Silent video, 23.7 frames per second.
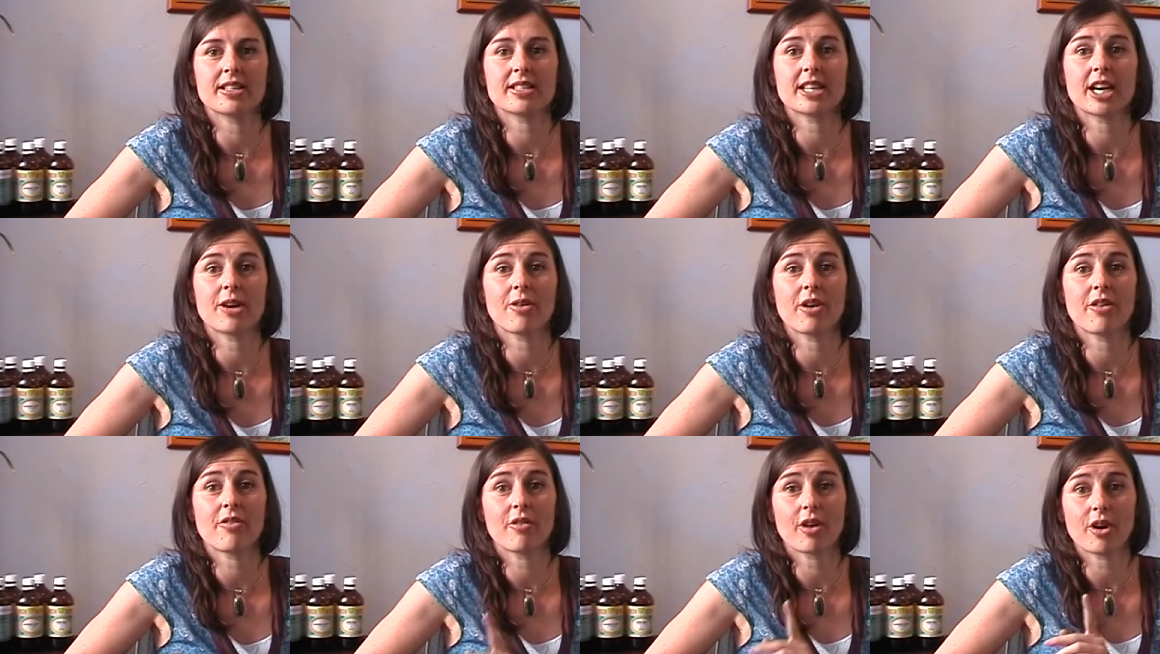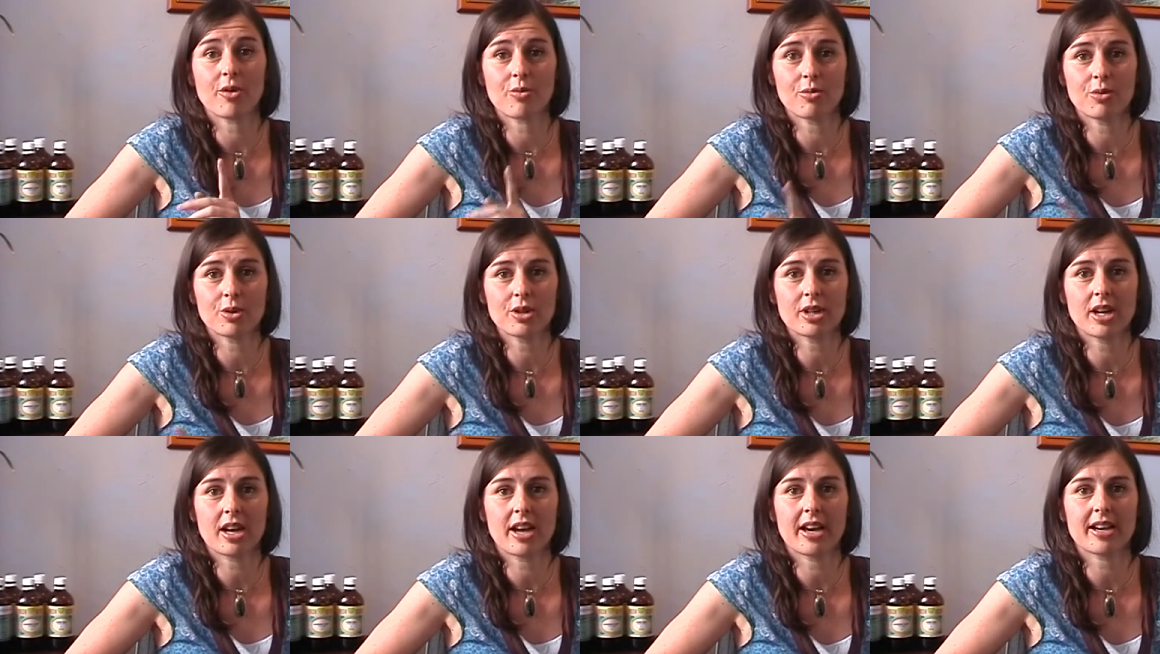However, I
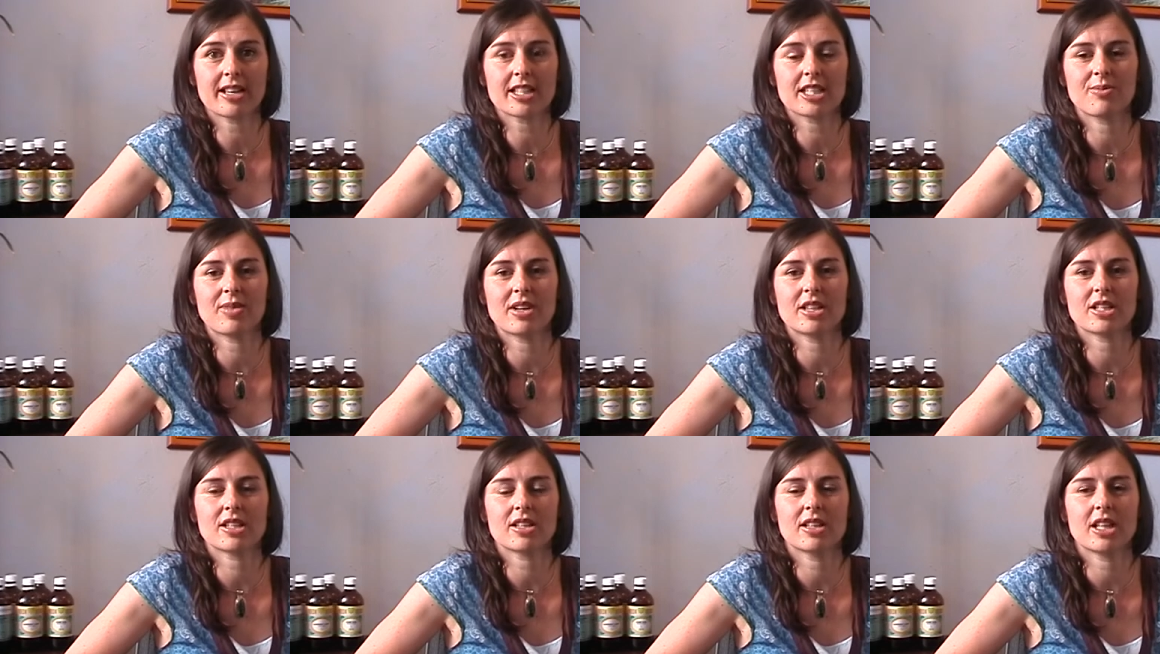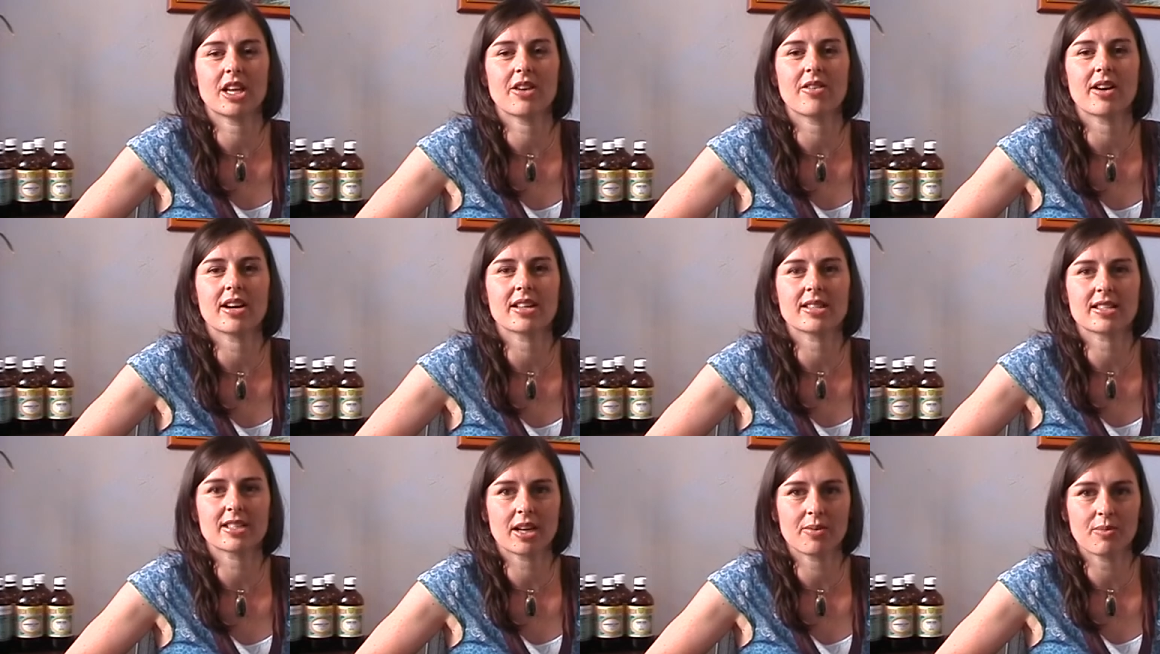would like to mention there are
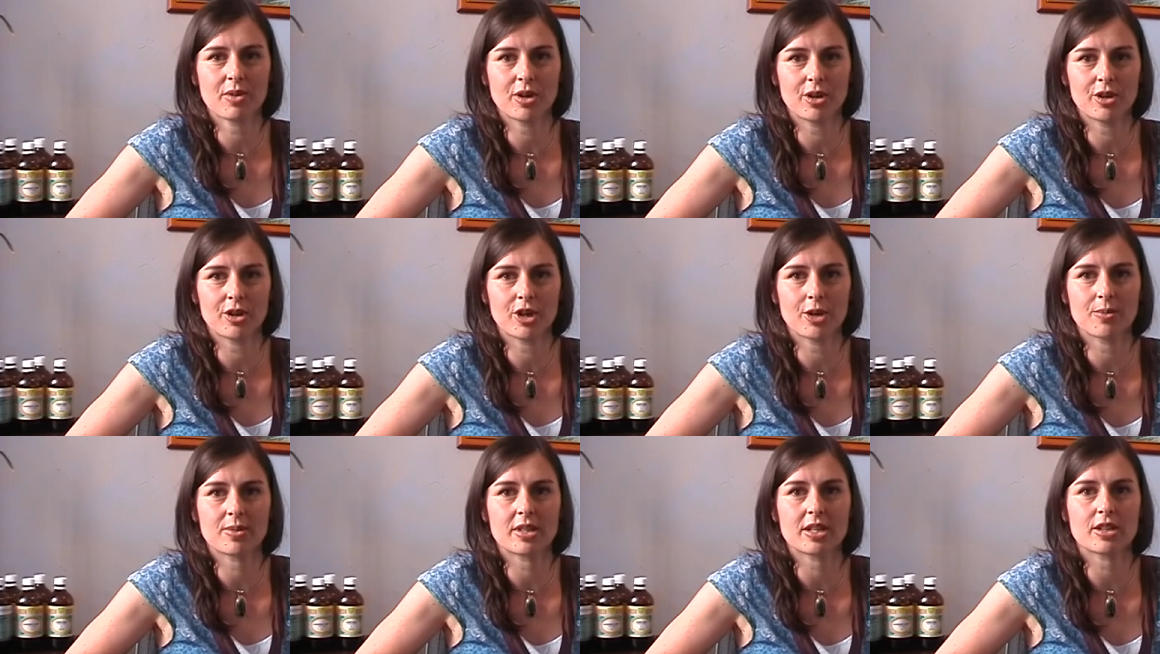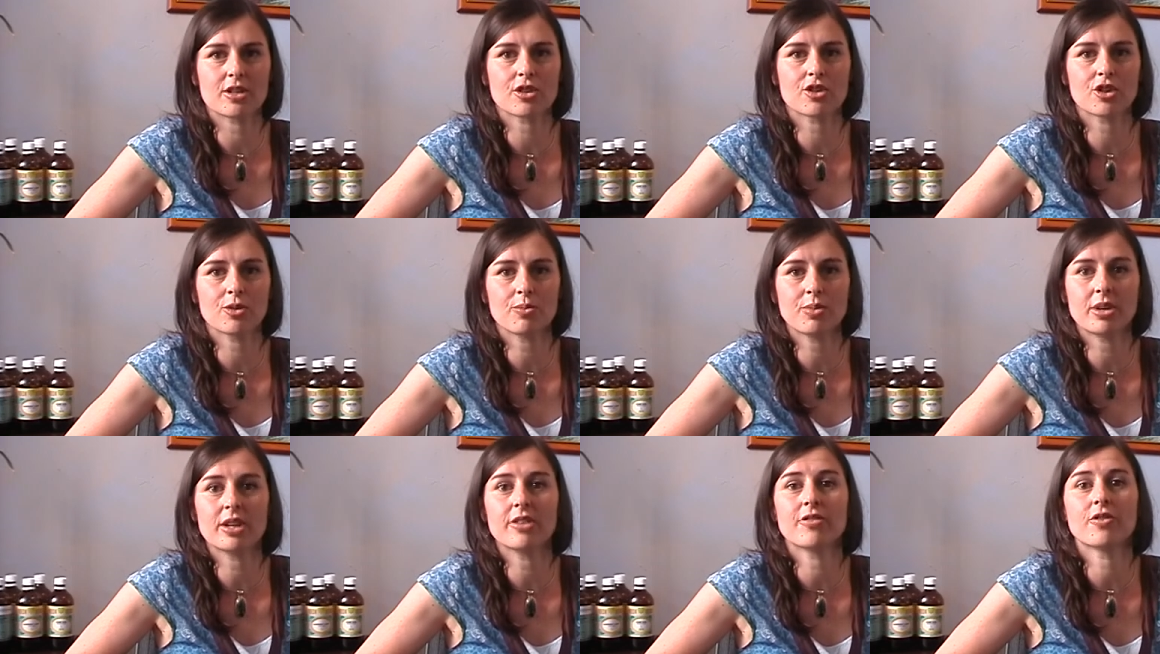some herbs that
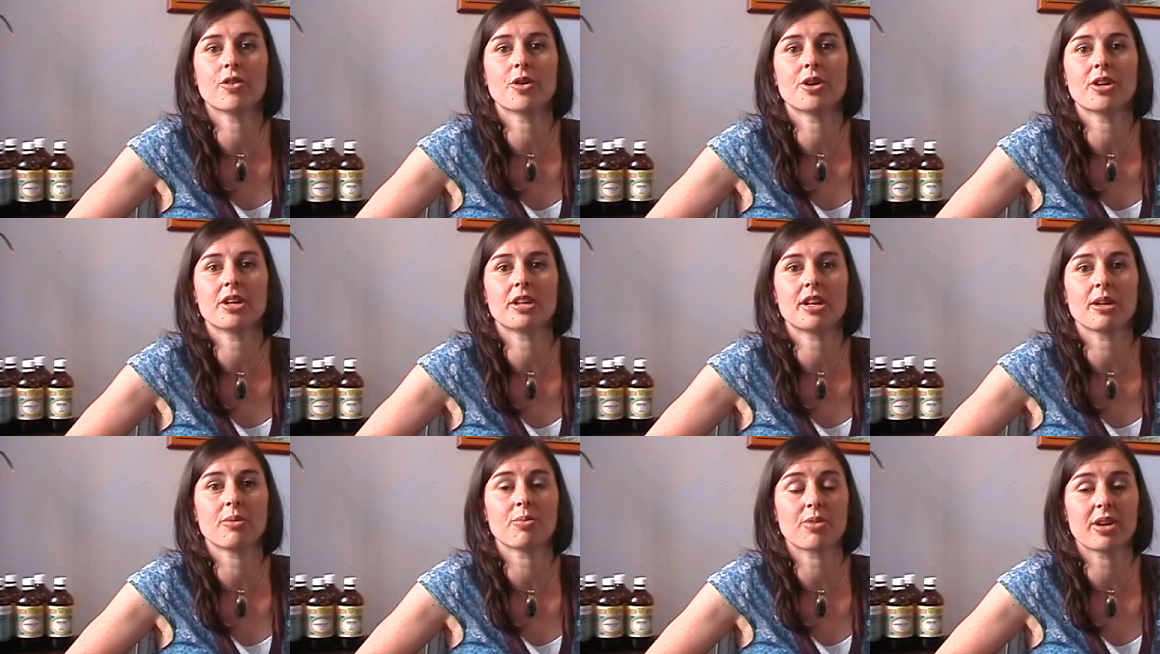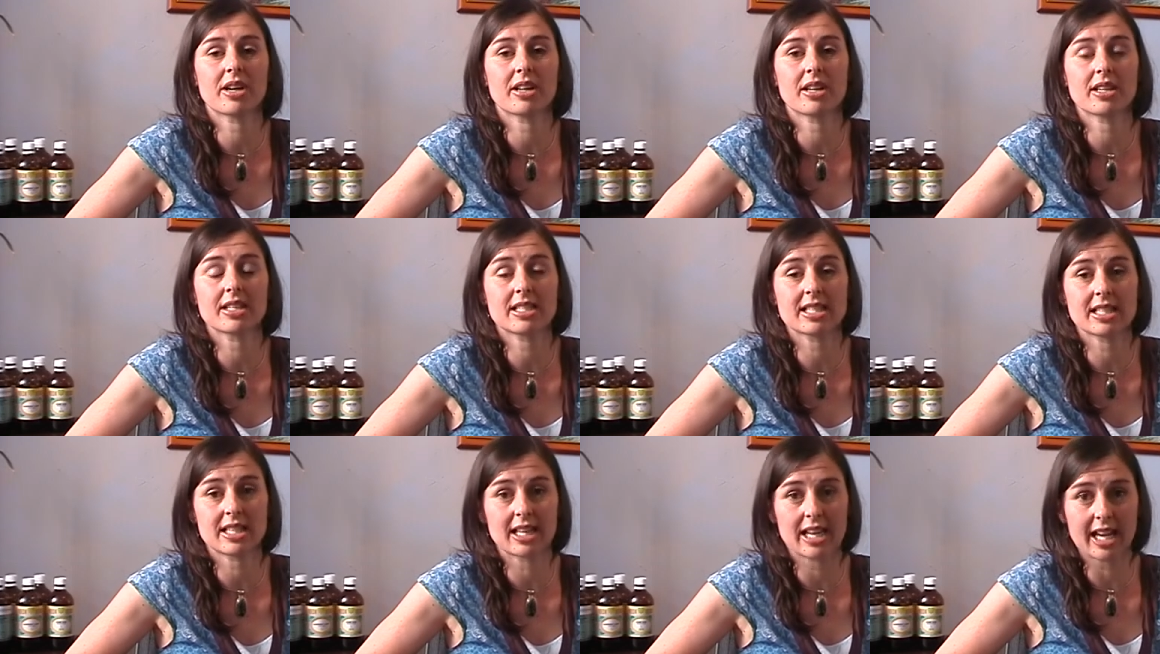should be avoided in
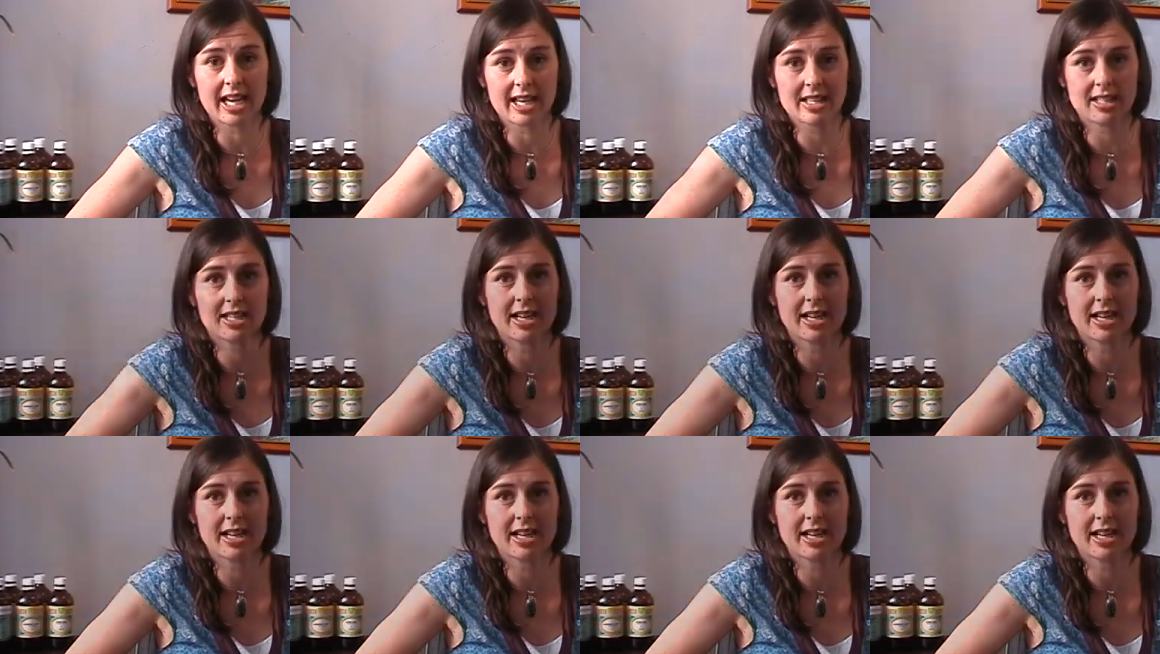pregnancy and